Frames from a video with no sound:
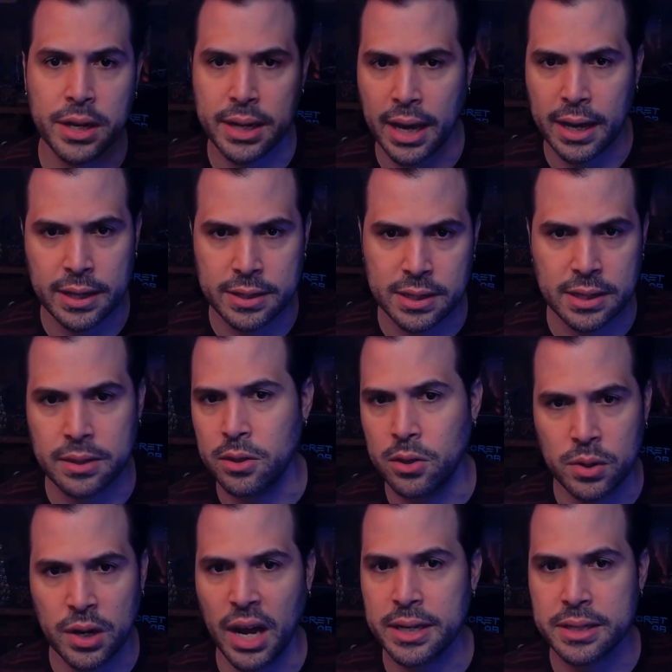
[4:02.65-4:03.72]
days in the
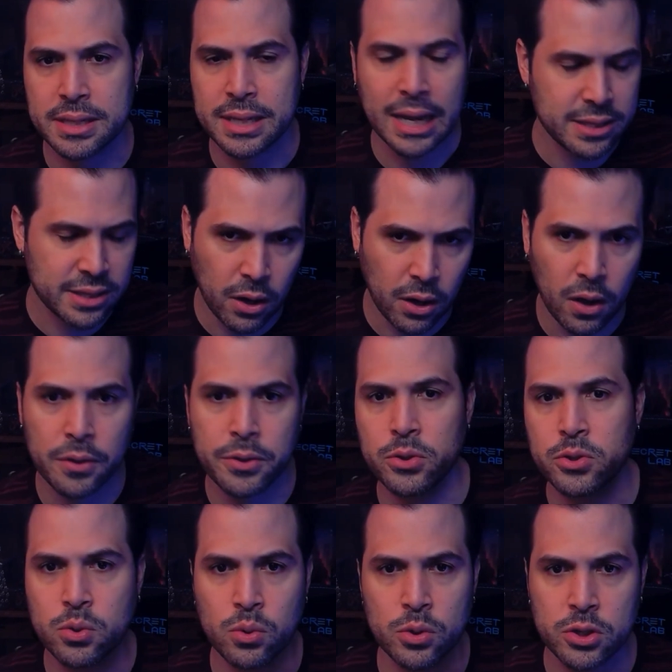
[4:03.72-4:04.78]
United States and all those
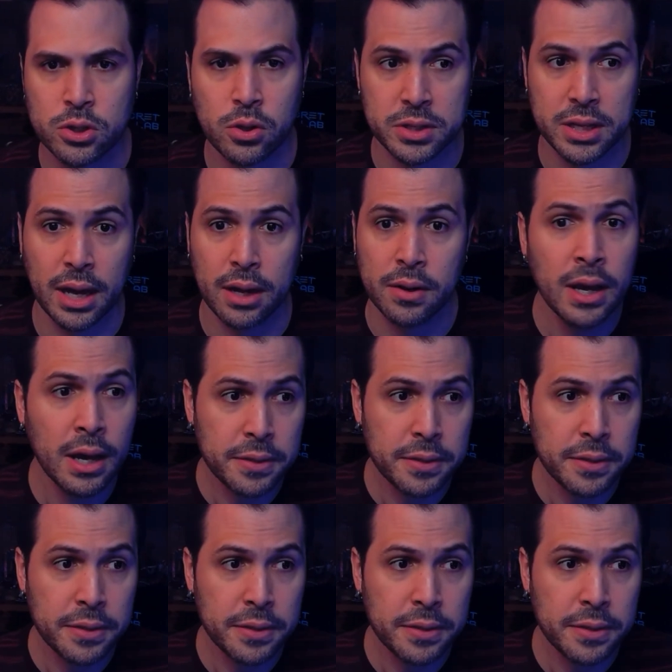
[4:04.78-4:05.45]
schools close down,